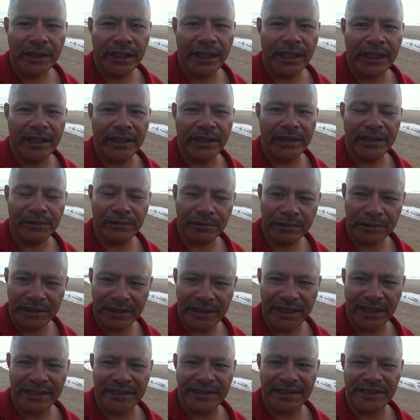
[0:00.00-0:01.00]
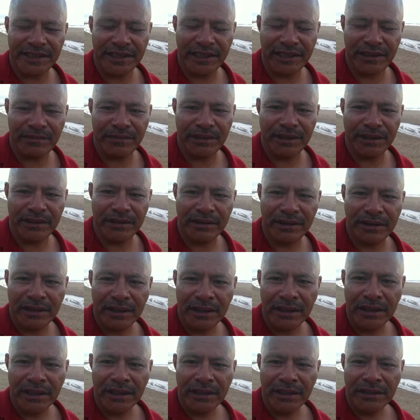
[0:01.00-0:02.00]
and they were texting him and
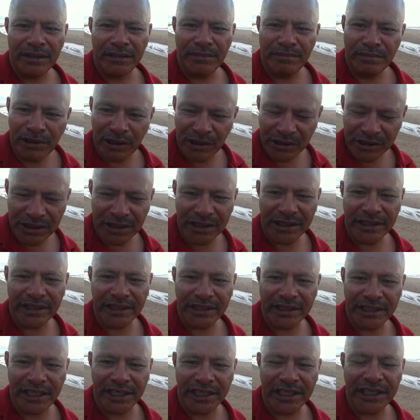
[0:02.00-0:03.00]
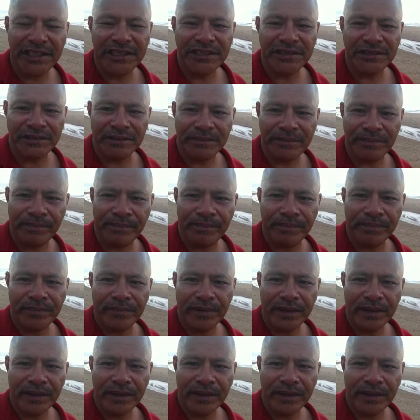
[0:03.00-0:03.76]
emotionally getting to him.